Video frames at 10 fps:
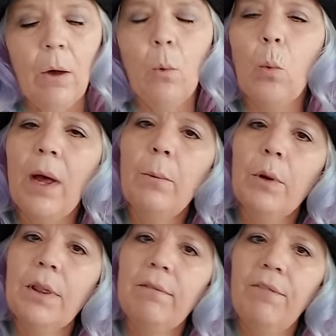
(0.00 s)
what
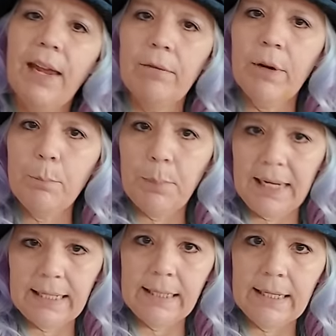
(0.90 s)
were the favorite
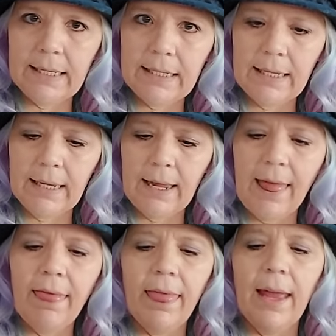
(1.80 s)
pieces
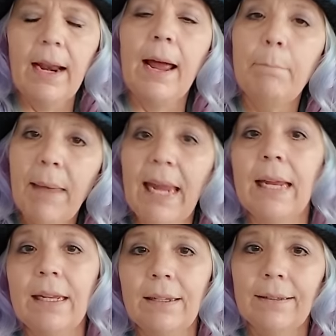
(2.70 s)
that I
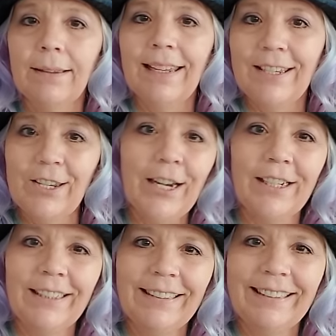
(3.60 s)
made this year?